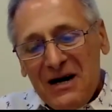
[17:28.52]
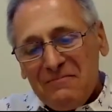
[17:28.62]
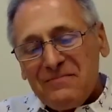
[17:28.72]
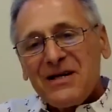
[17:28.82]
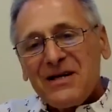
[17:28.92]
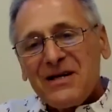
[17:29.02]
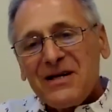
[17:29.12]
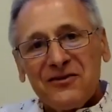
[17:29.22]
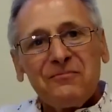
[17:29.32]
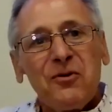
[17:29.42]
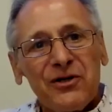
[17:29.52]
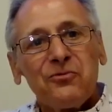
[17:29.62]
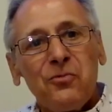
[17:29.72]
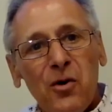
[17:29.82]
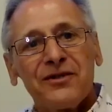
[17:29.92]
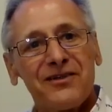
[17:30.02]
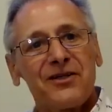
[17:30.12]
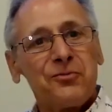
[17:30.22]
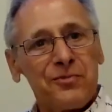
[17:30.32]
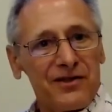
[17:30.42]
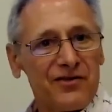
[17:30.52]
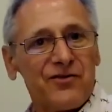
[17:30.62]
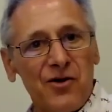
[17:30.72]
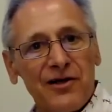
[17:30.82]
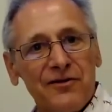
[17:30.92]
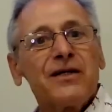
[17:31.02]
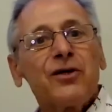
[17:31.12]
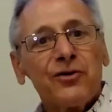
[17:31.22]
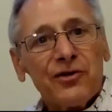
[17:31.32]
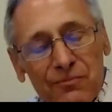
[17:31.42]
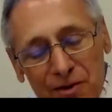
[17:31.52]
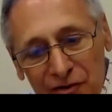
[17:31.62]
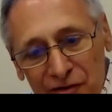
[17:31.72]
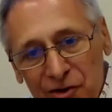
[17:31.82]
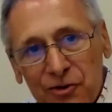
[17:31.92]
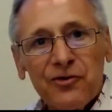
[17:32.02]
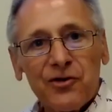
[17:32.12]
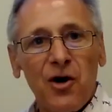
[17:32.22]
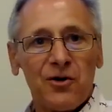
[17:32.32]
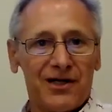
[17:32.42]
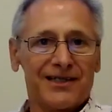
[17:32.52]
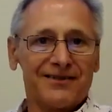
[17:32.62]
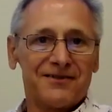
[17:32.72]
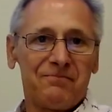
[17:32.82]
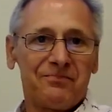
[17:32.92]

uh, because Napoleon wanted it to be destroyed because, because he couldn't conquer it.